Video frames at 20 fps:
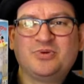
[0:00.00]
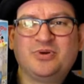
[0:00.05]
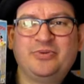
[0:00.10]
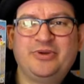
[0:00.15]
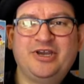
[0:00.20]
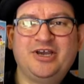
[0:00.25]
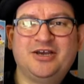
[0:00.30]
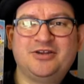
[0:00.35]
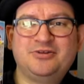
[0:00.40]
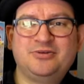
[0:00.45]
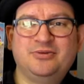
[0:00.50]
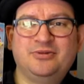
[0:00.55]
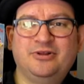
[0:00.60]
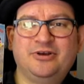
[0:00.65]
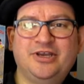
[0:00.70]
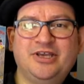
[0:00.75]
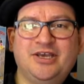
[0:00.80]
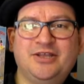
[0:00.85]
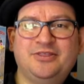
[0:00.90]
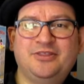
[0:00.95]
where we got to
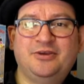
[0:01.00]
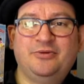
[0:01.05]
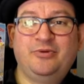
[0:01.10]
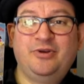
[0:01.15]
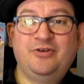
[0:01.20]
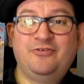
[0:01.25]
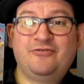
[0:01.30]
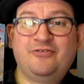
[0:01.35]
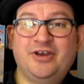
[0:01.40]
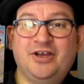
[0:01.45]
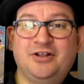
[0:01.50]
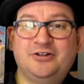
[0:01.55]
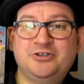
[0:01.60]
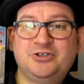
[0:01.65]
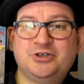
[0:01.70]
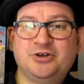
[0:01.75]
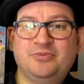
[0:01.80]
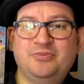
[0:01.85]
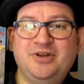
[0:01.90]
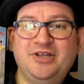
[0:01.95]
look at the Revell
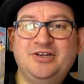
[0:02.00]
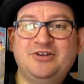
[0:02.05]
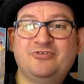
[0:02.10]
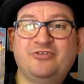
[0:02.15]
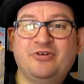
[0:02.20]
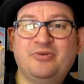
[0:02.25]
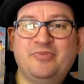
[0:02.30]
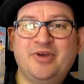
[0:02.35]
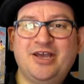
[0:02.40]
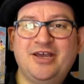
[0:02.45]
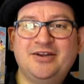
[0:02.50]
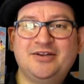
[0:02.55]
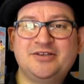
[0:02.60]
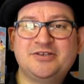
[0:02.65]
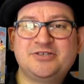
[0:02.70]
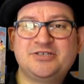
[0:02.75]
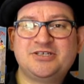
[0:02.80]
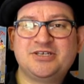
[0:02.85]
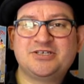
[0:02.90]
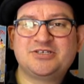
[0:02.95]
Germany Trabant
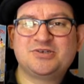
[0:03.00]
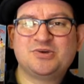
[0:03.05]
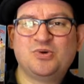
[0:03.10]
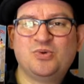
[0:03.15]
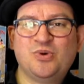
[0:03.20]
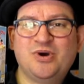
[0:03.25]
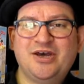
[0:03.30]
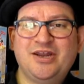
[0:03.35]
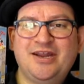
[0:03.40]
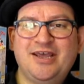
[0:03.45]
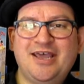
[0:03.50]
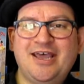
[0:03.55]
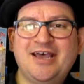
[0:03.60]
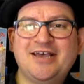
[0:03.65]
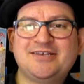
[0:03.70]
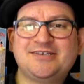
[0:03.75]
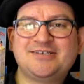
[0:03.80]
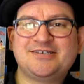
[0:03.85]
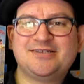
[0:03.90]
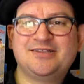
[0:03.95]

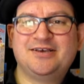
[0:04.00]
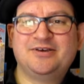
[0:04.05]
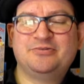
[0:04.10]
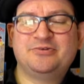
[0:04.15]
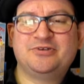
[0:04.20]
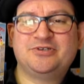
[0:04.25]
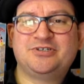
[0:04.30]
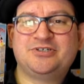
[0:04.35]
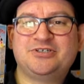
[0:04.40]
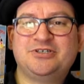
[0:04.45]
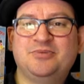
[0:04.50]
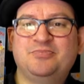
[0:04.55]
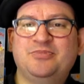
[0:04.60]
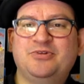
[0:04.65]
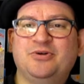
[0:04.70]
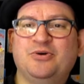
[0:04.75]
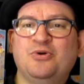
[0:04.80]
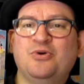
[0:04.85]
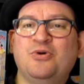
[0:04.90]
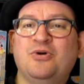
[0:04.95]
601S that was
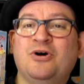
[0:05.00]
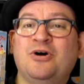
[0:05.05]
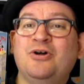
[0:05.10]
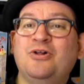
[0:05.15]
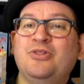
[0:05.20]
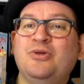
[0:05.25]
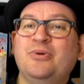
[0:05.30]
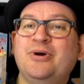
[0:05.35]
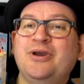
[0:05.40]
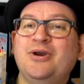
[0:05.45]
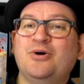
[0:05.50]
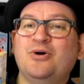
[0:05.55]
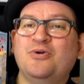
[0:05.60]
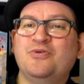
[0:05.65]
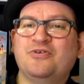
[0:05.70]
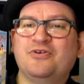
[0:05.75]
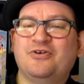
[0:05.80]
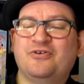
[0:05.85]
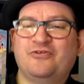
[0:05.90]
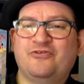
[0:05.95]
shipped all the way
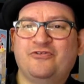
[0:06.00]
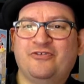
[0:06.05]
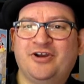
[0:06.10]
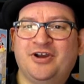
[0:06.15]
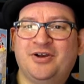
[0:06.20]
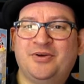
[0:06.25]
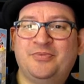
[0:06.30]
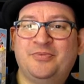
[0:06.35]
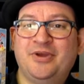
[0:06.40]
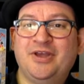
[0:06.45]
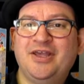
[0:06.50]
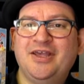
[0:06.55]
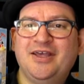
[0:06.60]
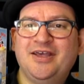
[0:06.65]
over from